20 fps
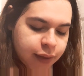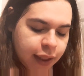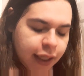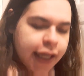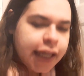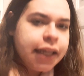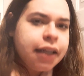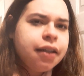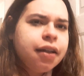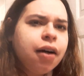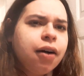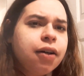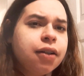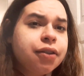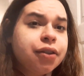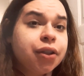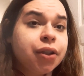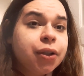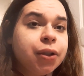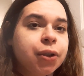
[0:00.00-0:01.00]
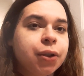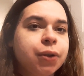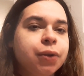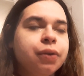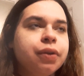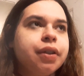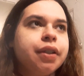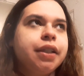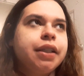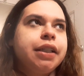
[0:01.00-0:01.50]
And
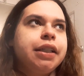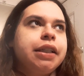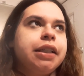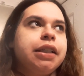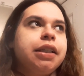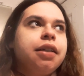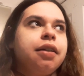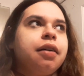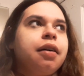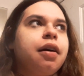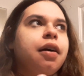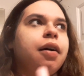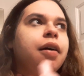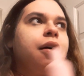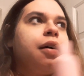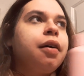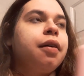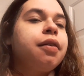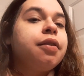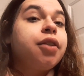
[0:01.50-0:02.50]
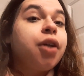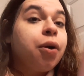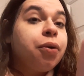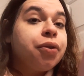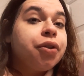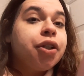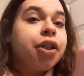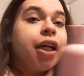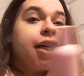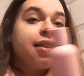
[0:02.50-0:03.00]
also the
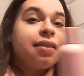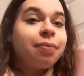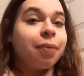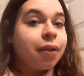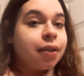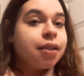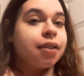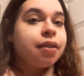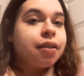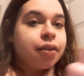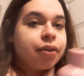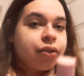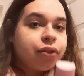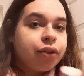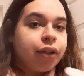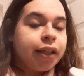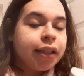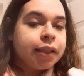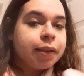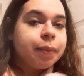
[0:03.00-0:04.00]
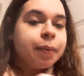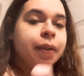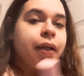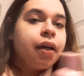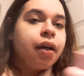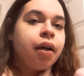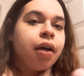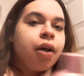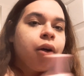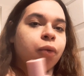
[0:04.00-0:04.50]
toner as well as the scrub
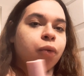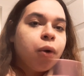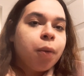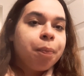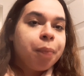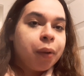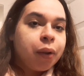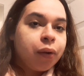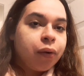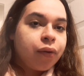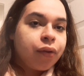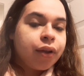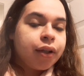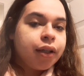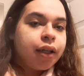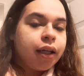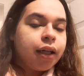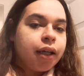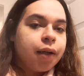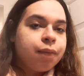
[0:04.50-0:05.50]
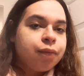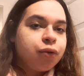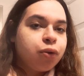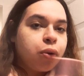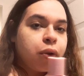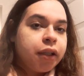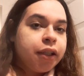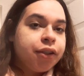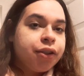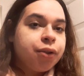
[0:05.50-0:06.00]
were both
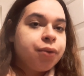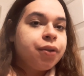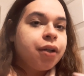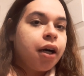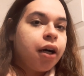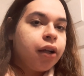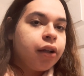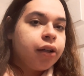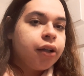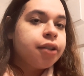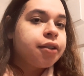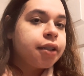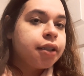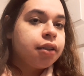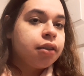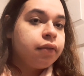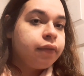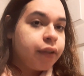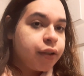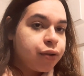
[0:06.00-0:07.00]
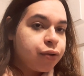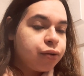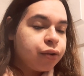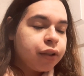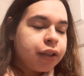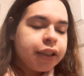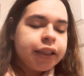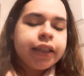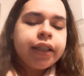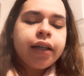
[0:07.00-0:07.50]
$22
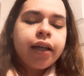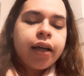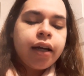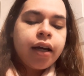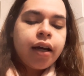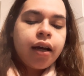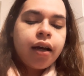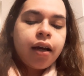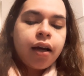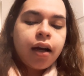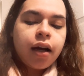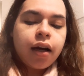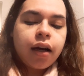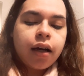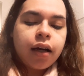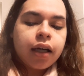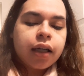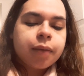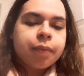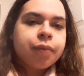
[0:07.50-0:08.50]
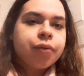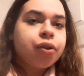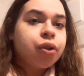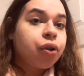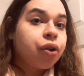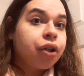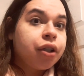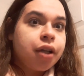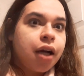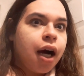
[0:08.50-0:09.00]
individually. So
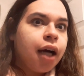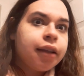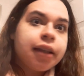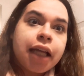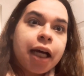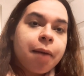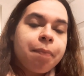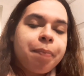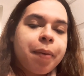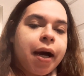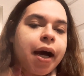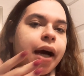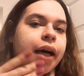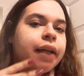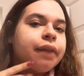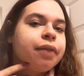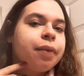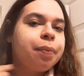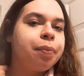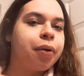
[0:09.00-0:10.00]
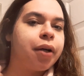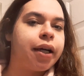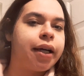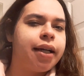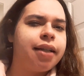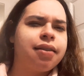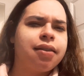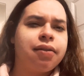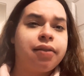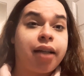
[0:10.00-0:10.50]
they're not that bad of a
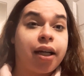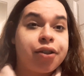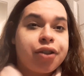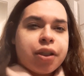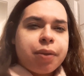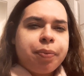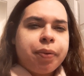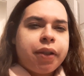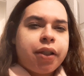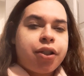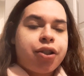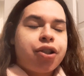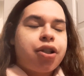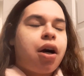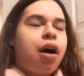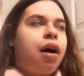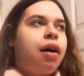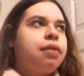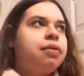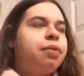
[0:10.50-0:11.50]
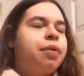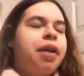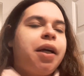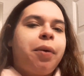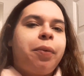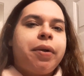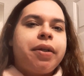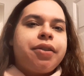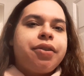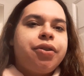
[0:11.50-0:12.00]
price. I was actually pretty shocked when I
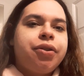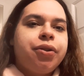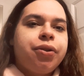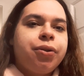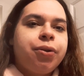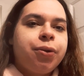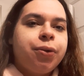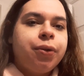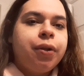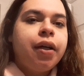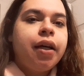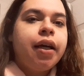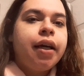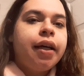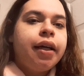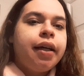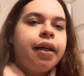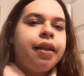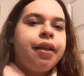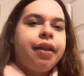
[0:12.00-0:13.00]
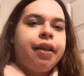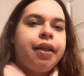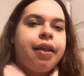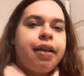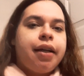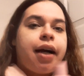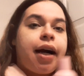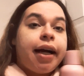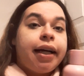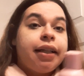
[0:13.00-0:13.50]
went to the
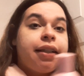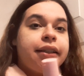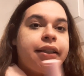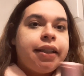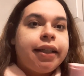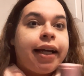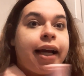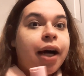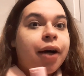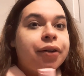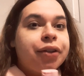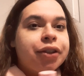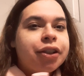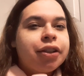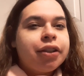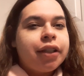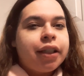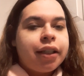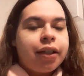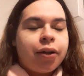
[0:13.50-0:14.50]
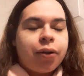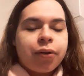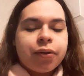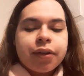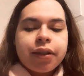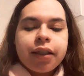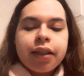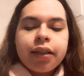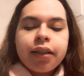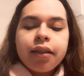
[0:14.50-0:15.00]
Kylie counter in
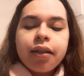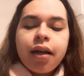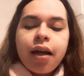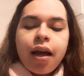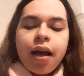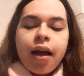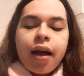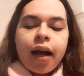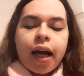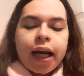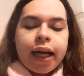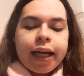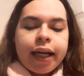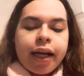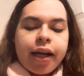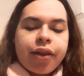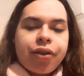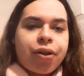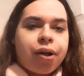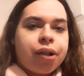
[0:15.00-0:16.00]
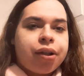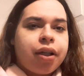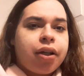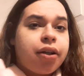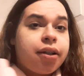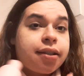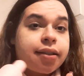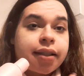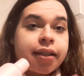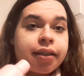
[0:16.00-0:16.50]
Ulta. I thought that
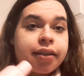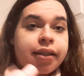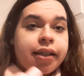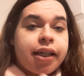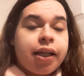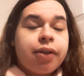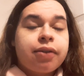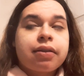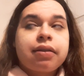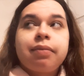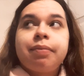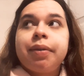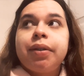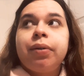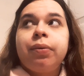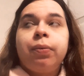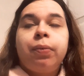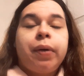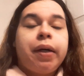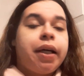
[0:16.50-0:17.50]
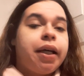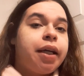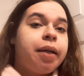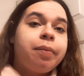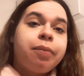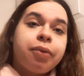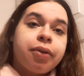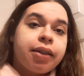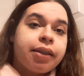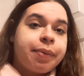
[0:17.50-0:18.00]
her skincare was going to be way
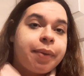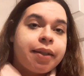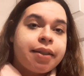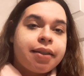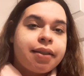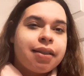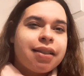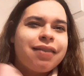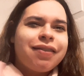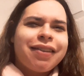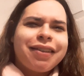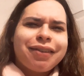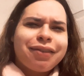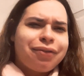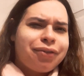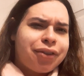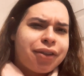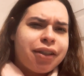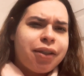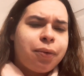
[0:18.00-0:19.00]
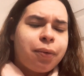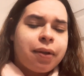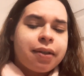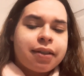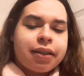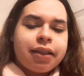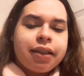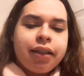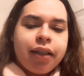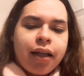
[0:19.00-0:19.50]
more expensive, and it really
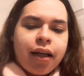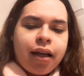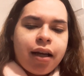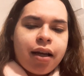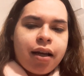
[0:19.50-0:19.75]
wasn't.